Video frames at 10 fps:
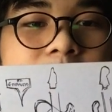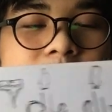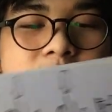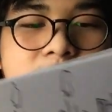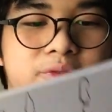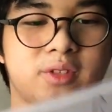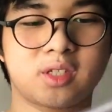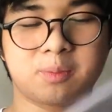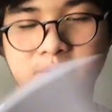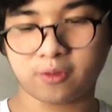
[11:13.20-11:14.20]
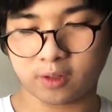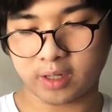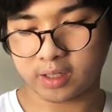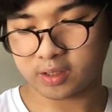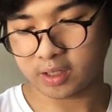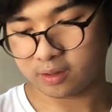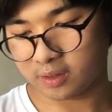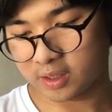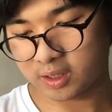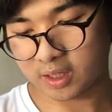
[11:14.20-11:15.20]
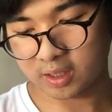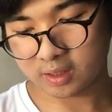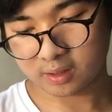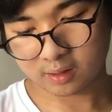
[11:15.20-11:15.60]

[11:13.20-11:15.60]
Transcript: drafts before I tried to redesign it.